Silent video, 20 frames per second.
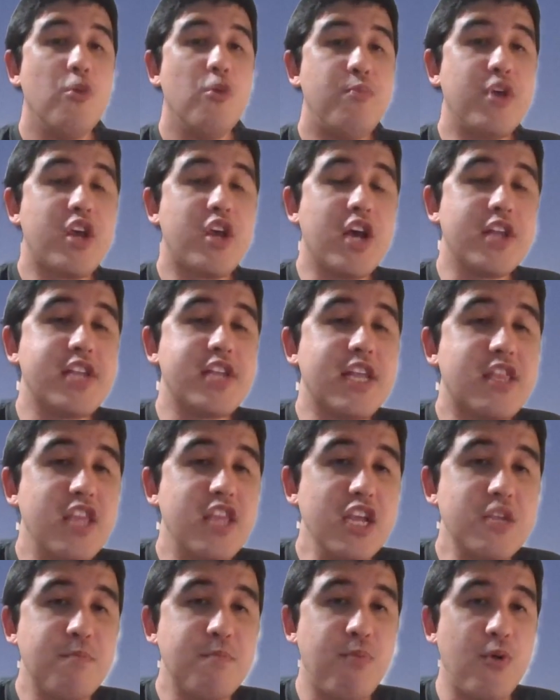because at
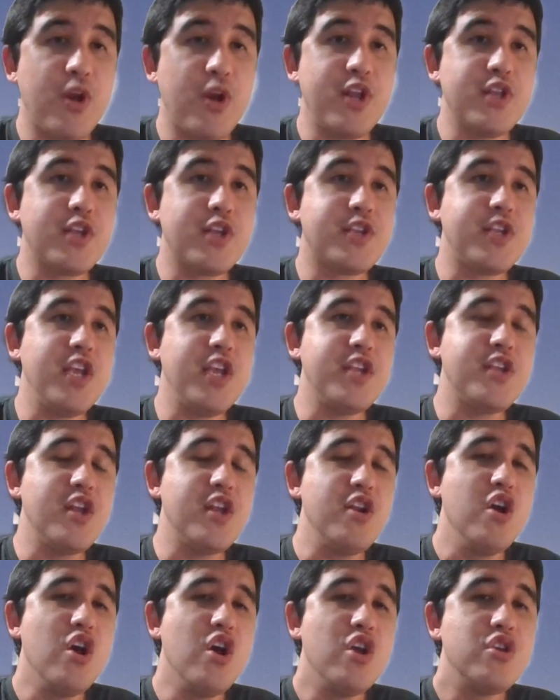this point in the
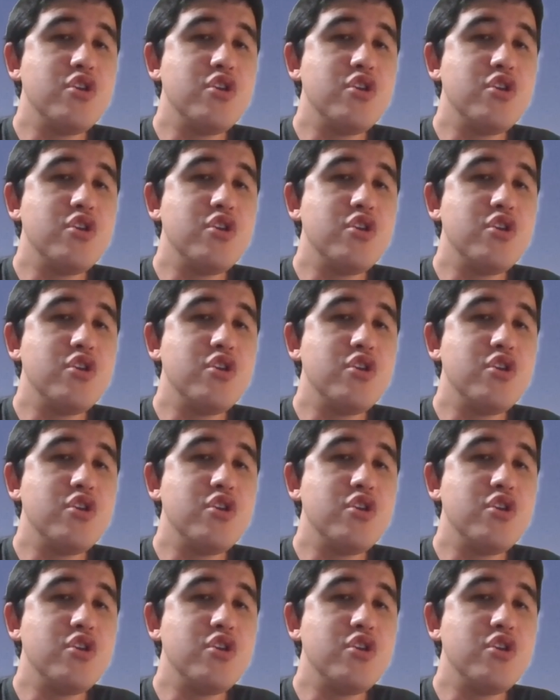season,